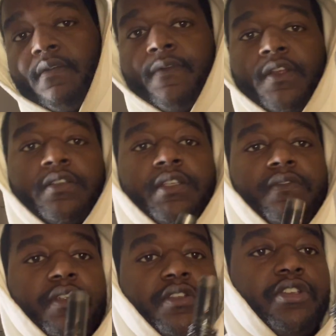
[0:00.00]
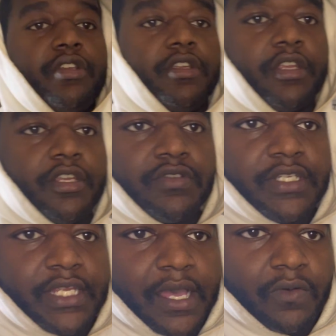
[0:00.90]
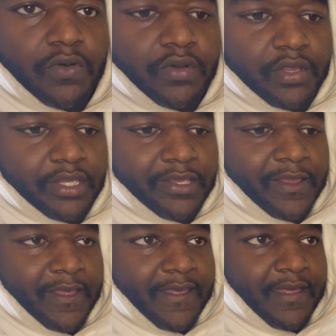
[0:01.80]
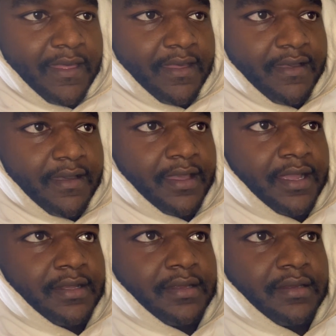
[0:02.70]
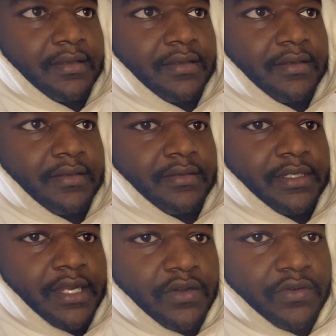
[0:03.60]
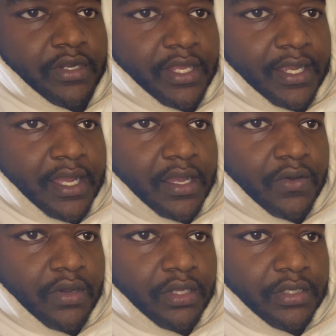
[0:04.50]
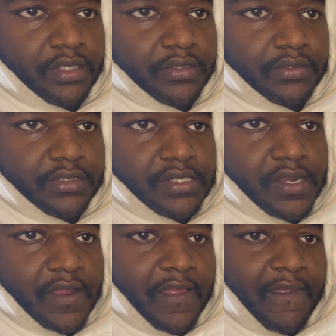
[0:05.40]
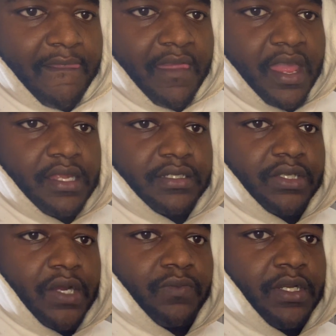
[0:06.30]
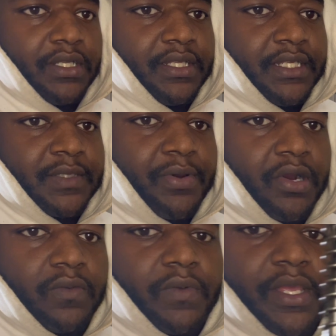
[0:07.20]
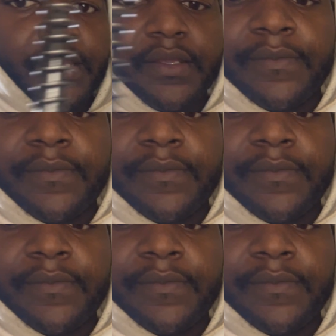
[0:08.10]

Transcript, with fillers: first things first, can, can you see how oily I got that? How oily I got all of those. So I run this part wet.